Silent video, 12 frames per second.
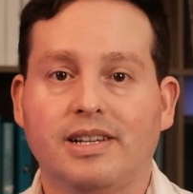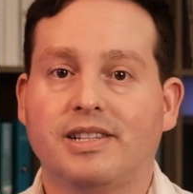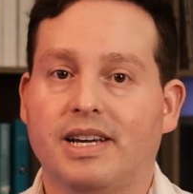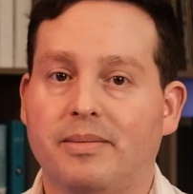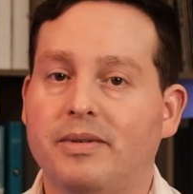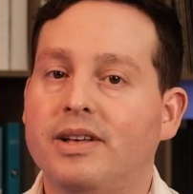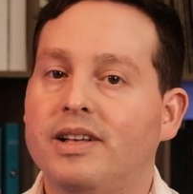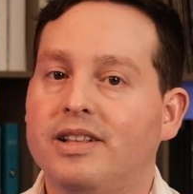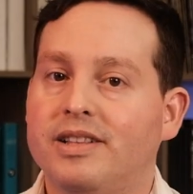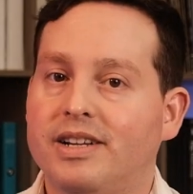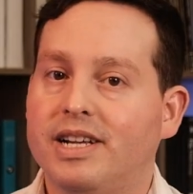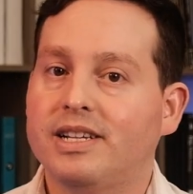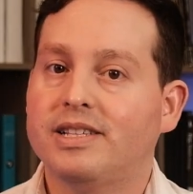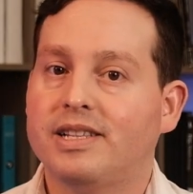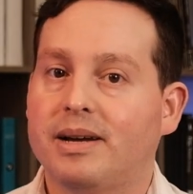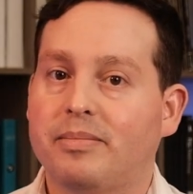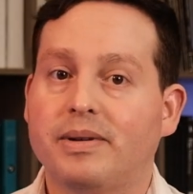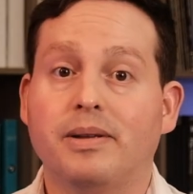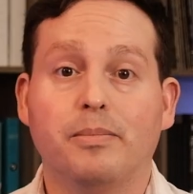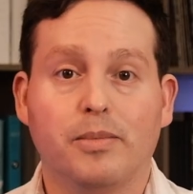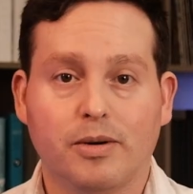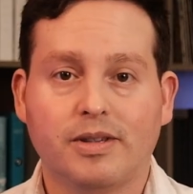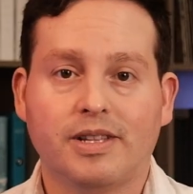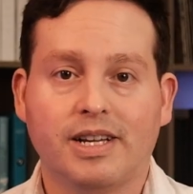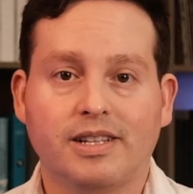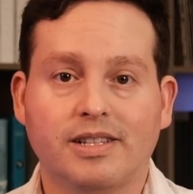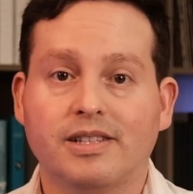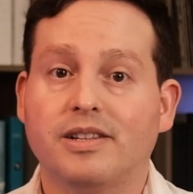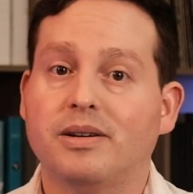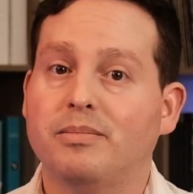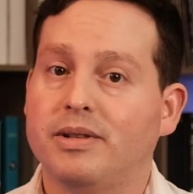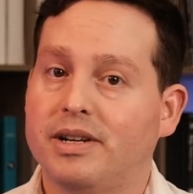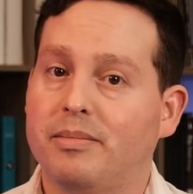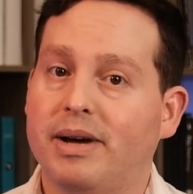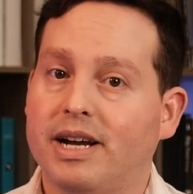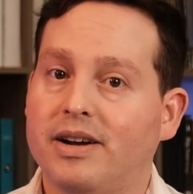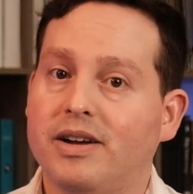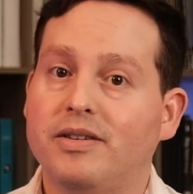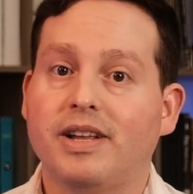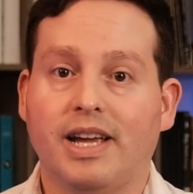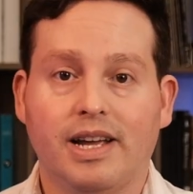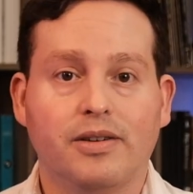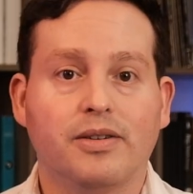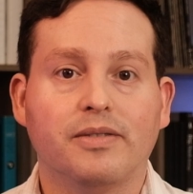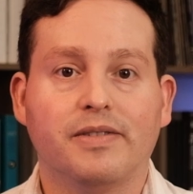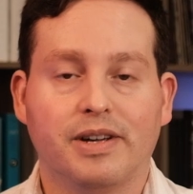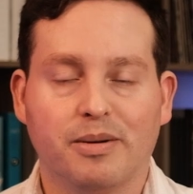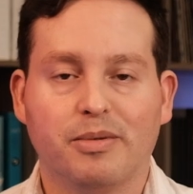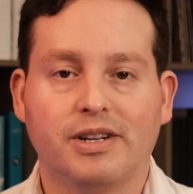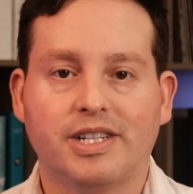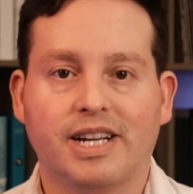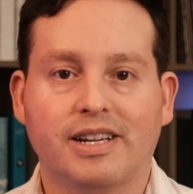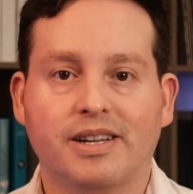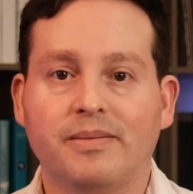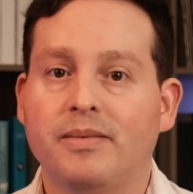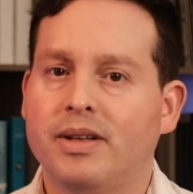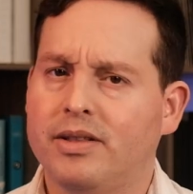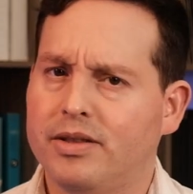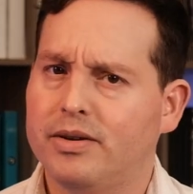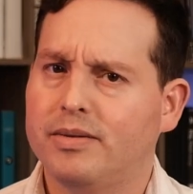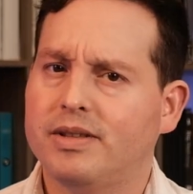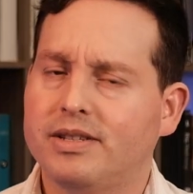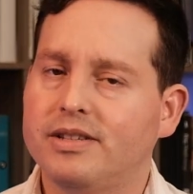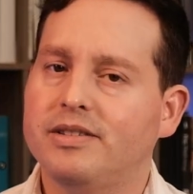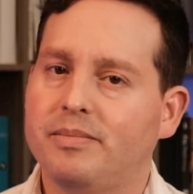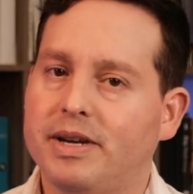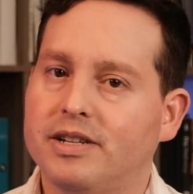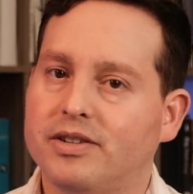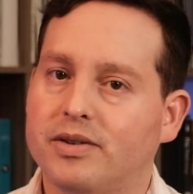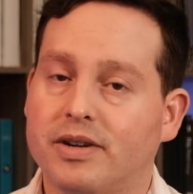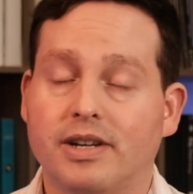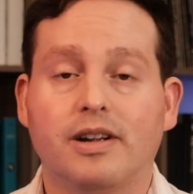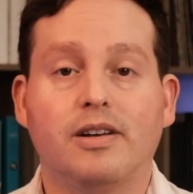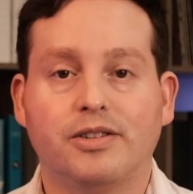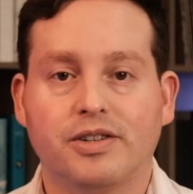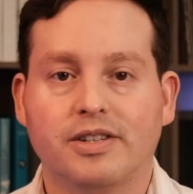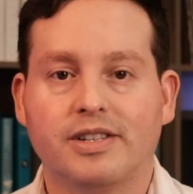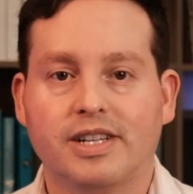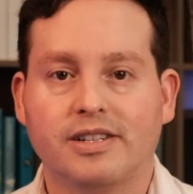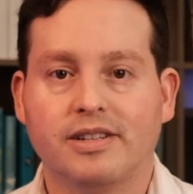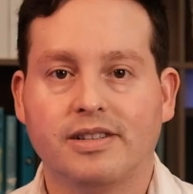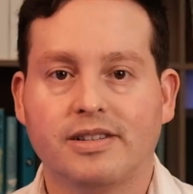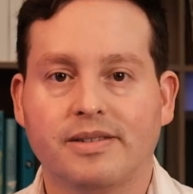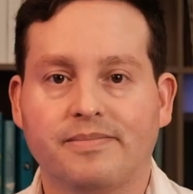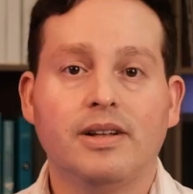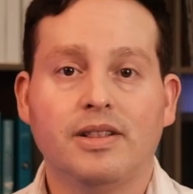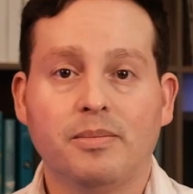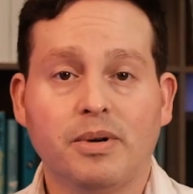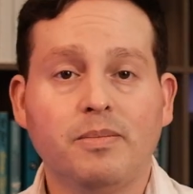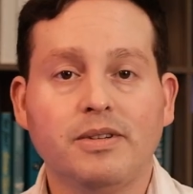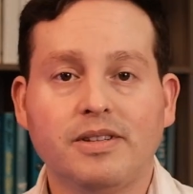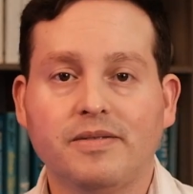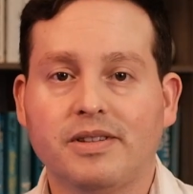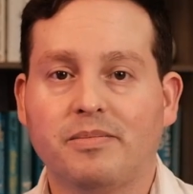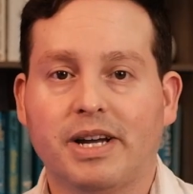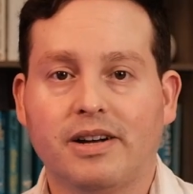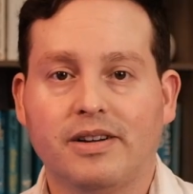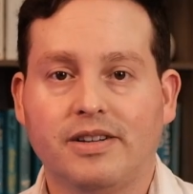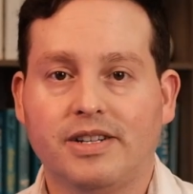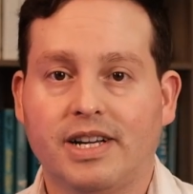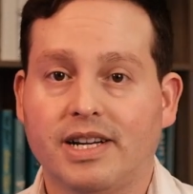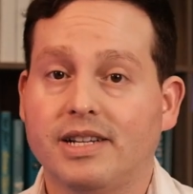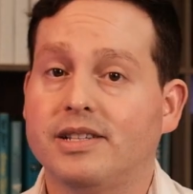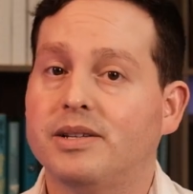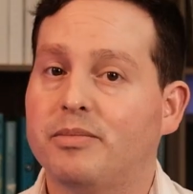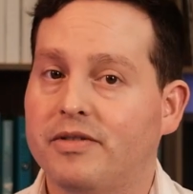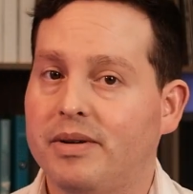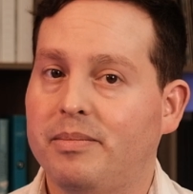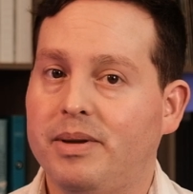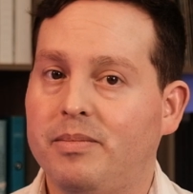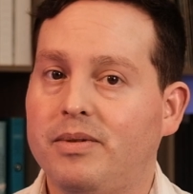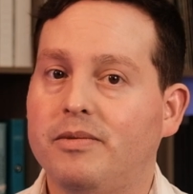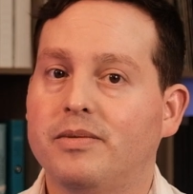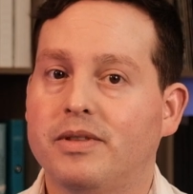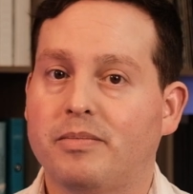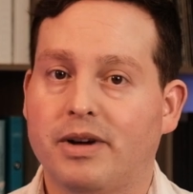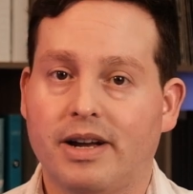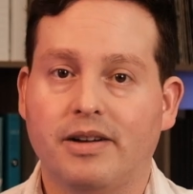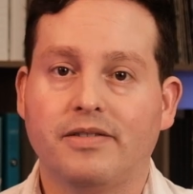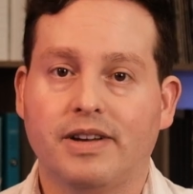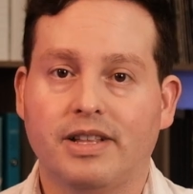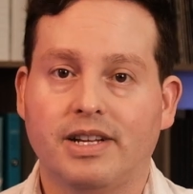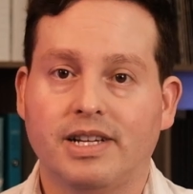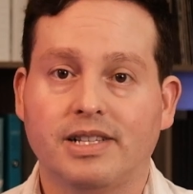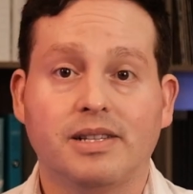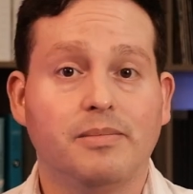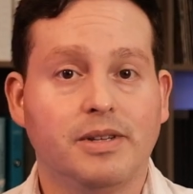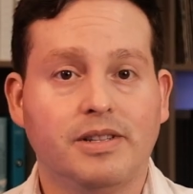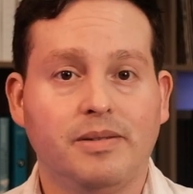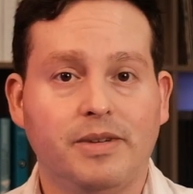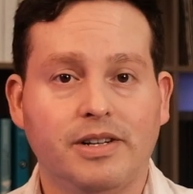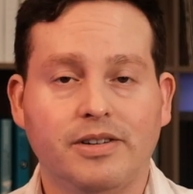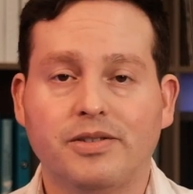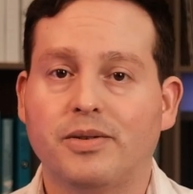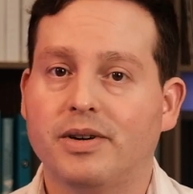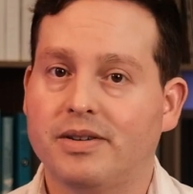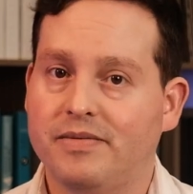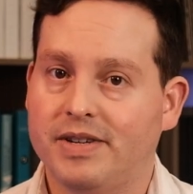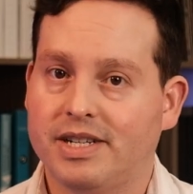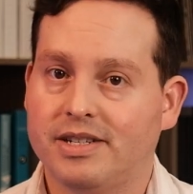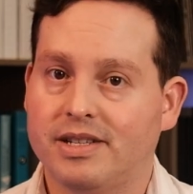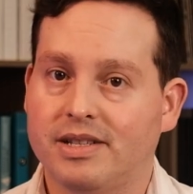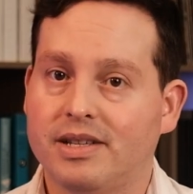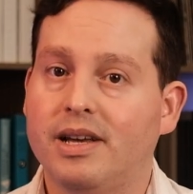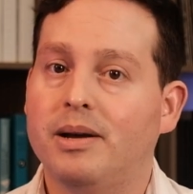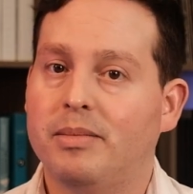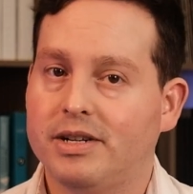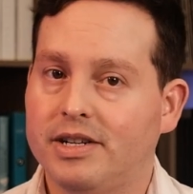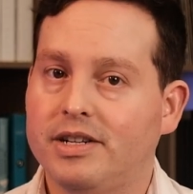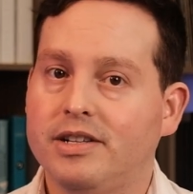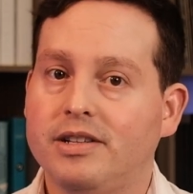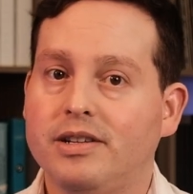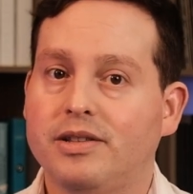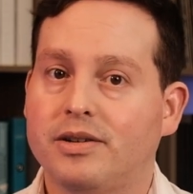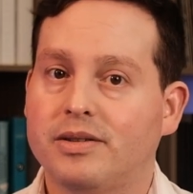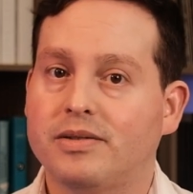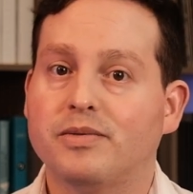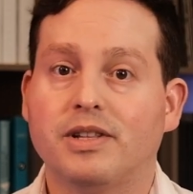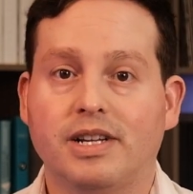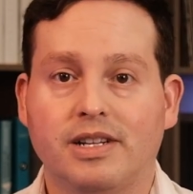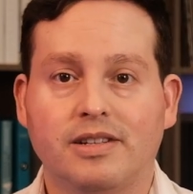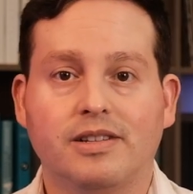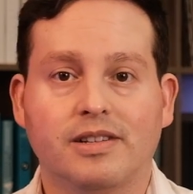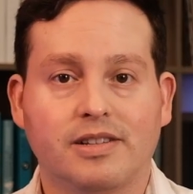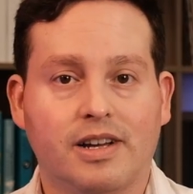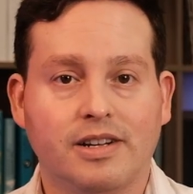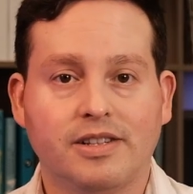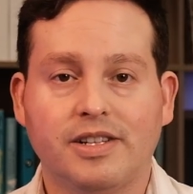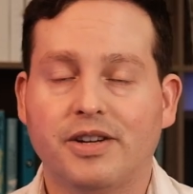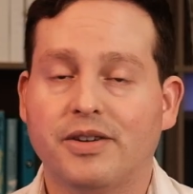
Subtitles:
in most states is to complete a background and/or fingerprint check, though this isn't mandatory in all jurisdictions. The purpose of this background check is to prevent people with prior felonies, misdemeanors, or convictions, particularly those related to dishonesty or fraud, from being able to